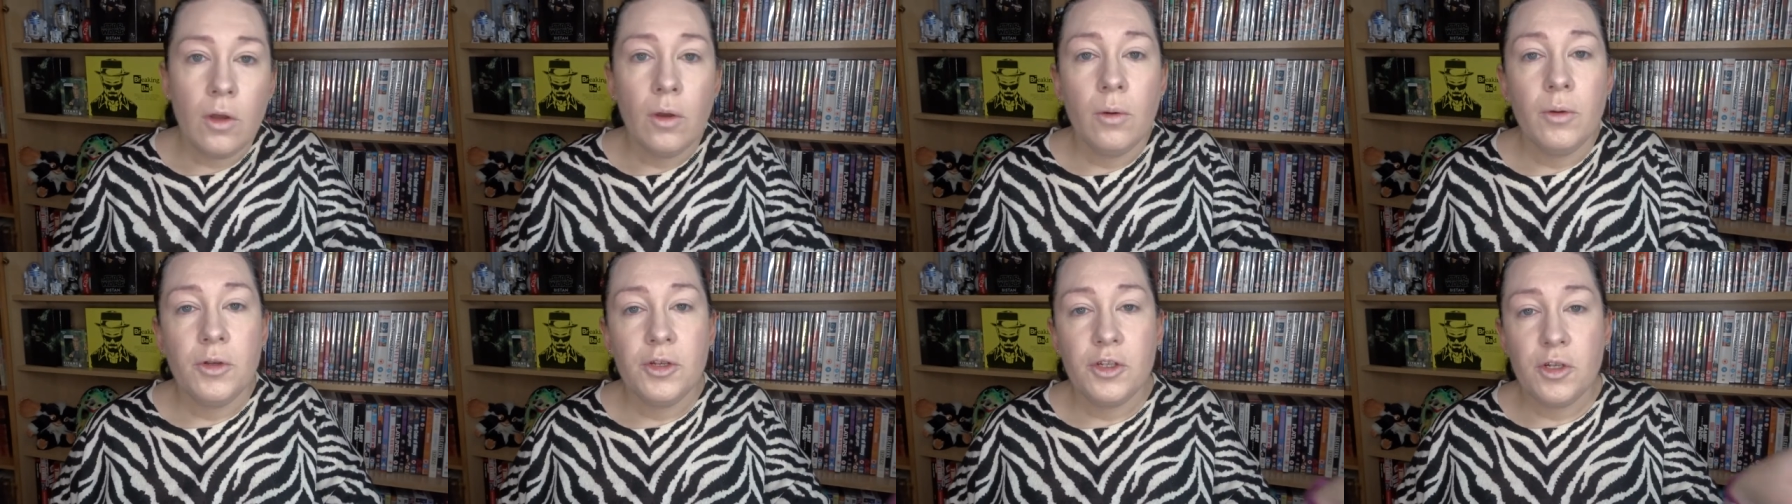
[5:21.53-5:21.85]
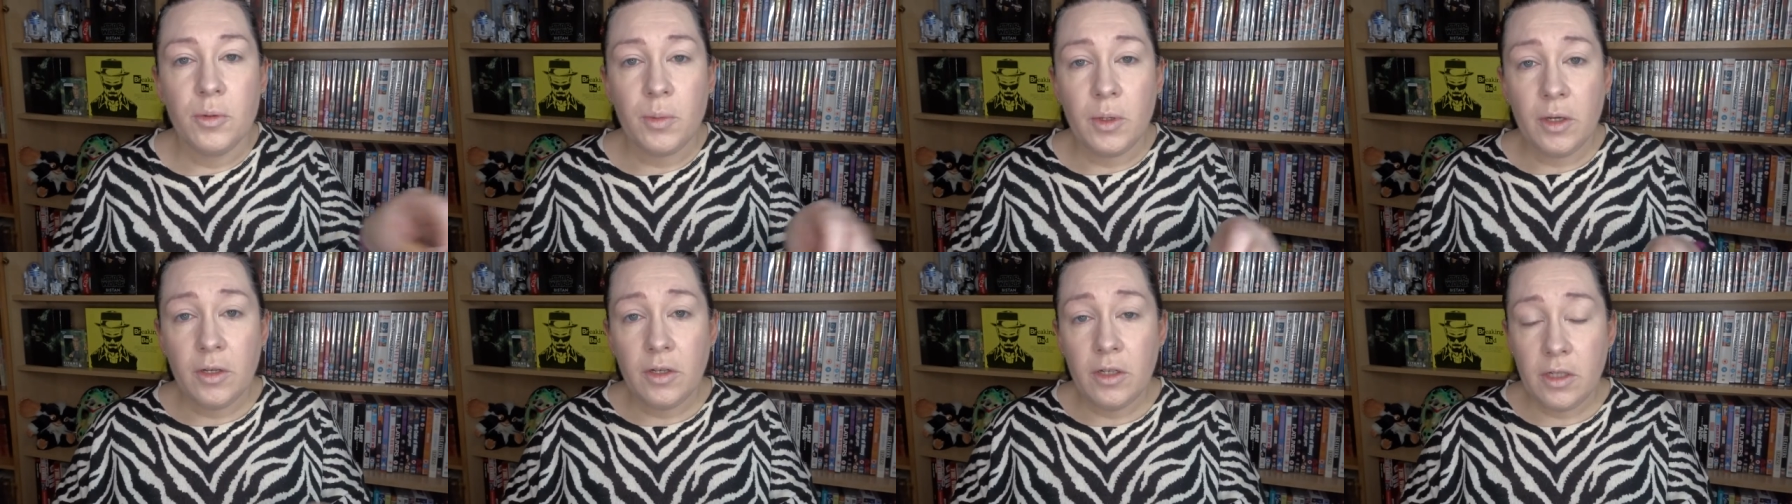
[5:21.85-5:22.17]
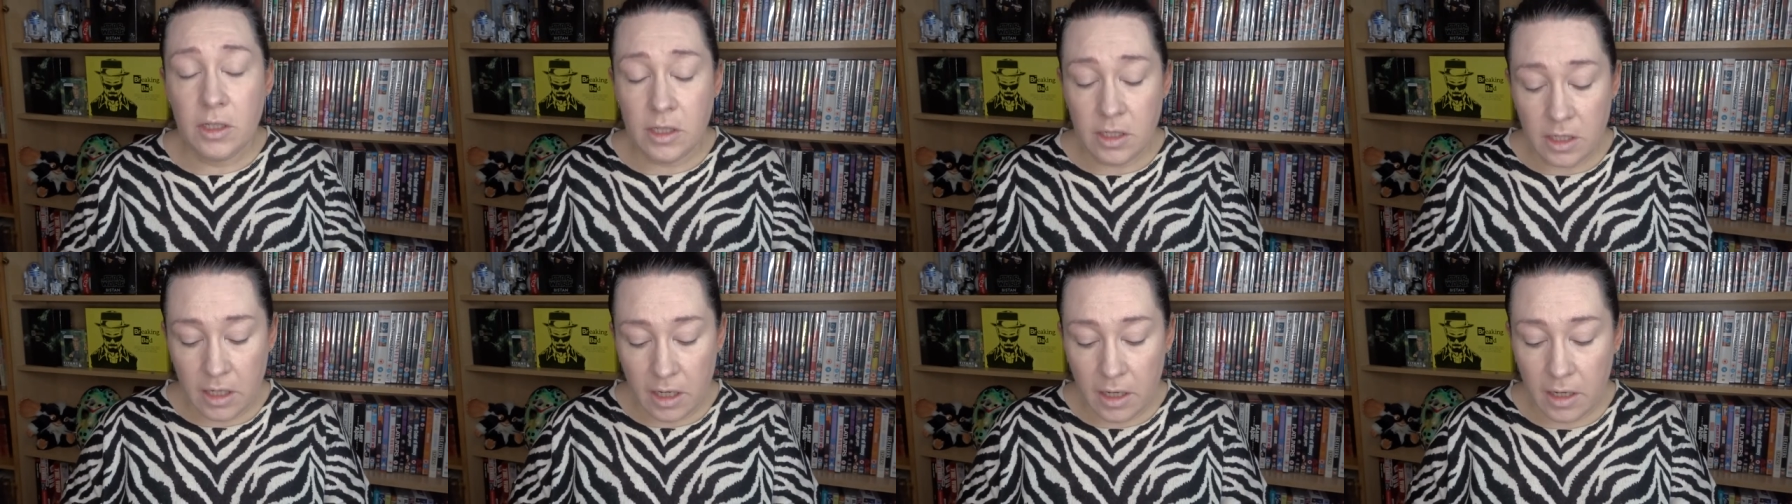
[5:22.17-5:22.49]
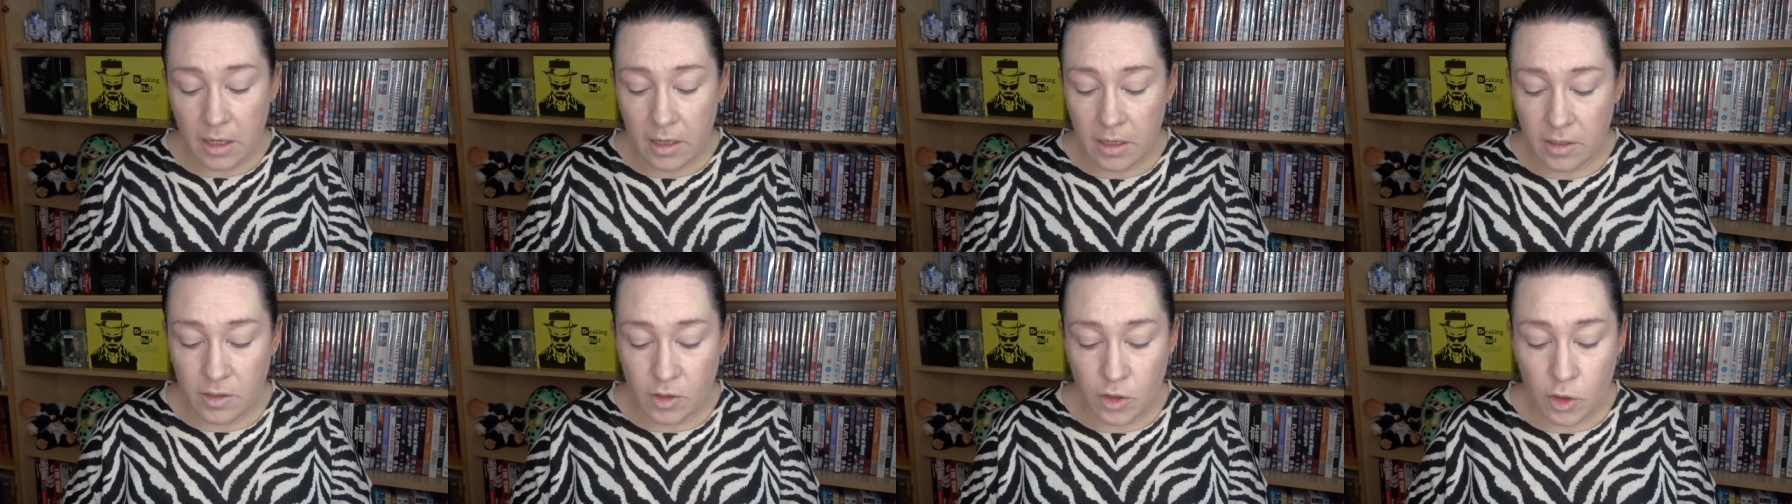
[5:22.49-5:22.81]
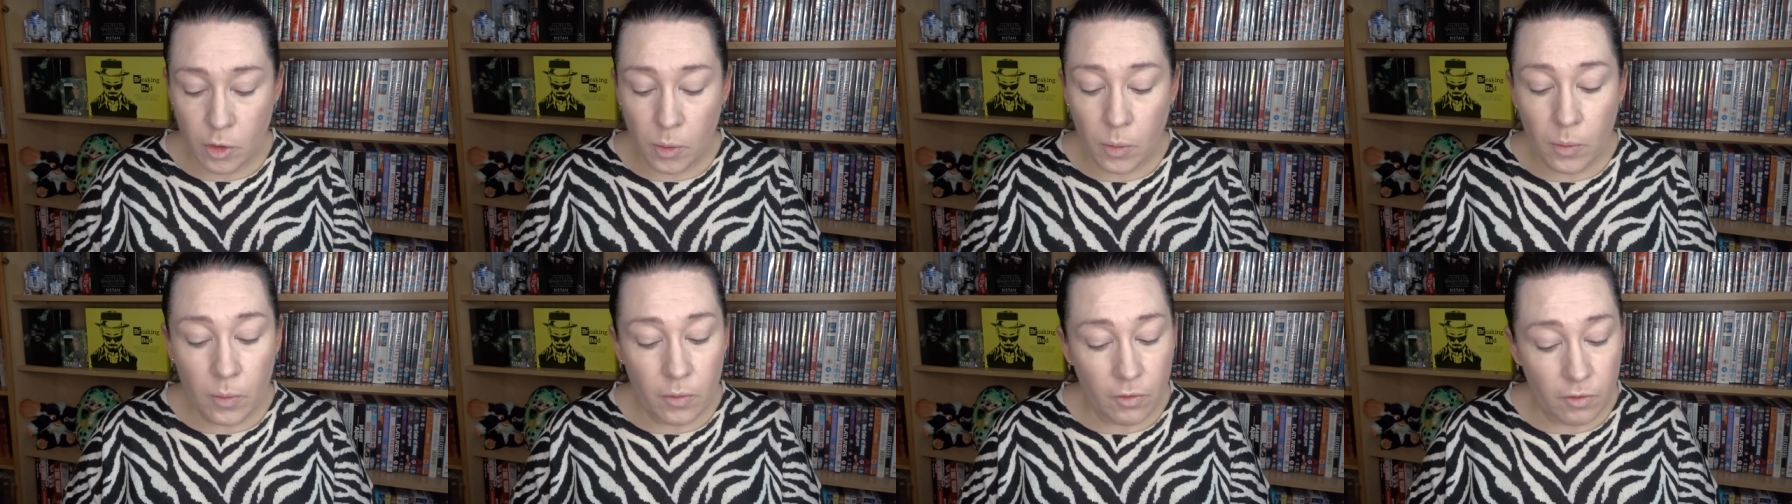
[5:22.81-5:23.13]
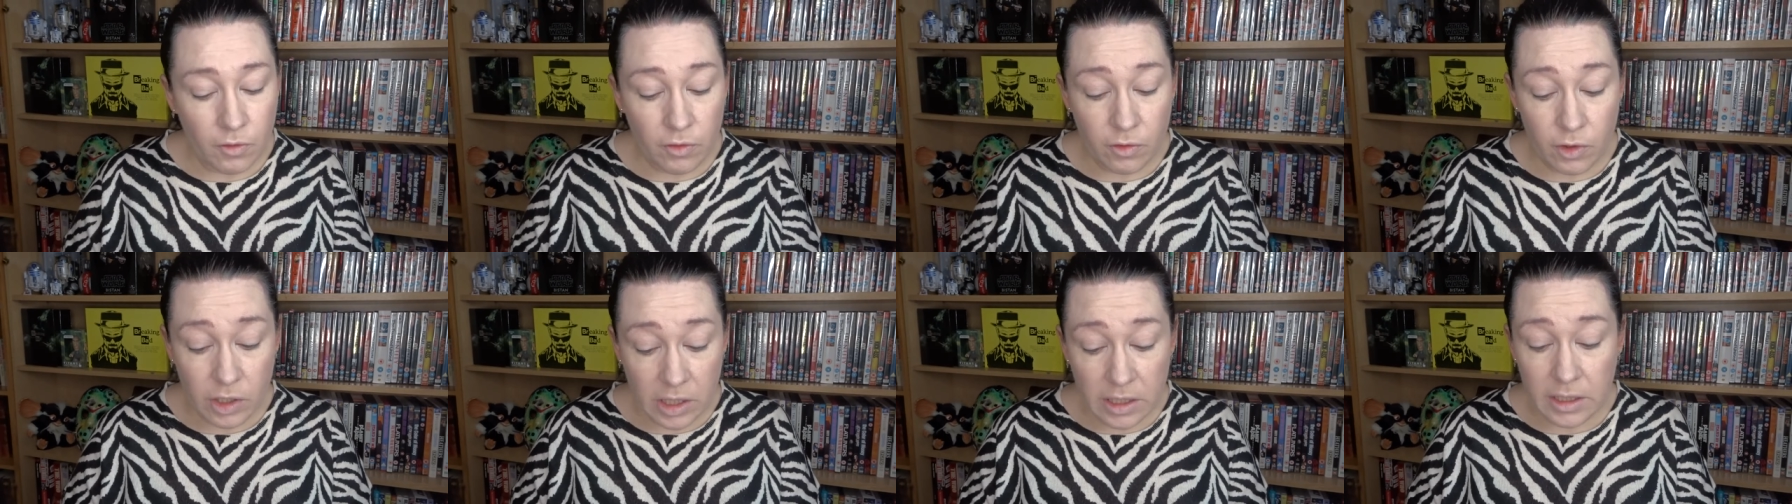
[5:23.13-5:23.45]
which to be honest, I don't
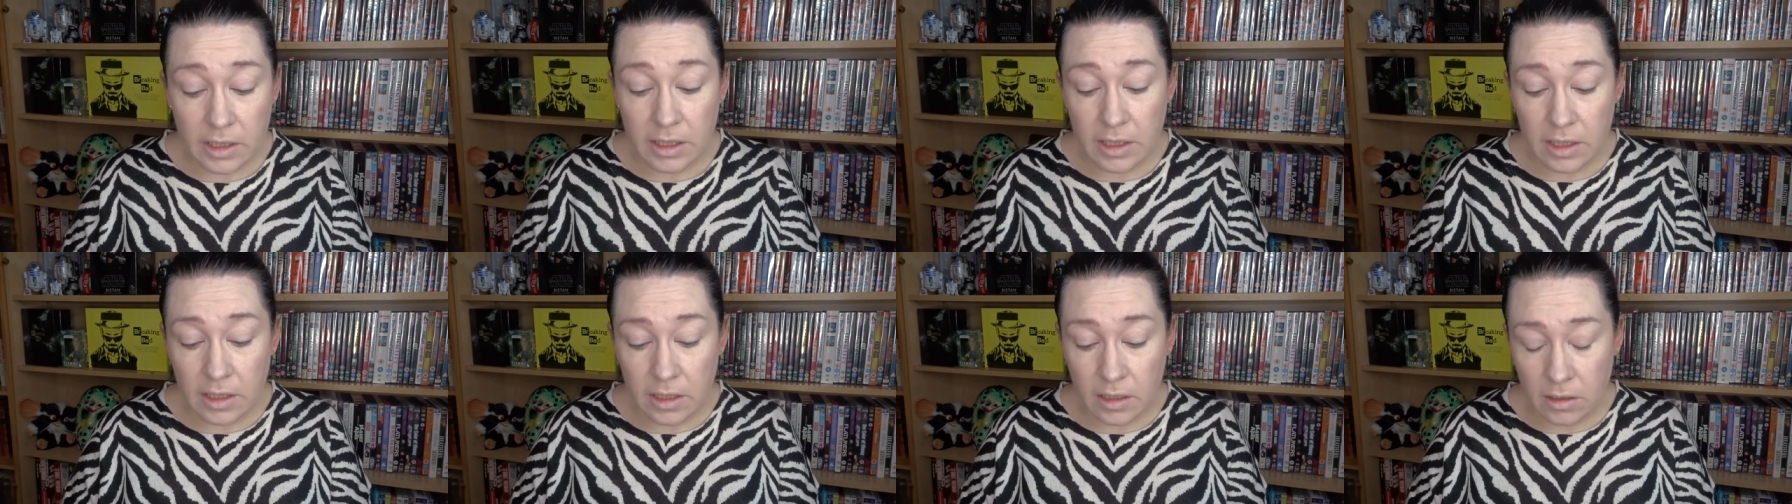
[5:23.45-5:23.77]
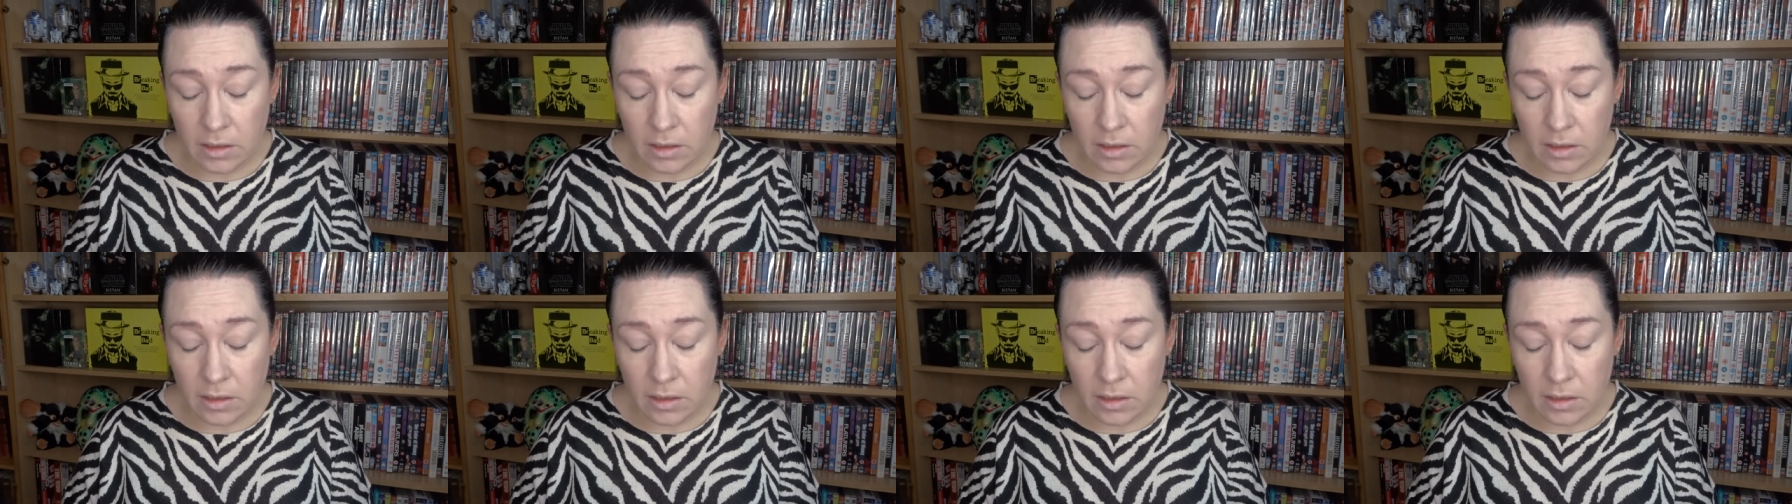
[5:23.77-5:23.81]
really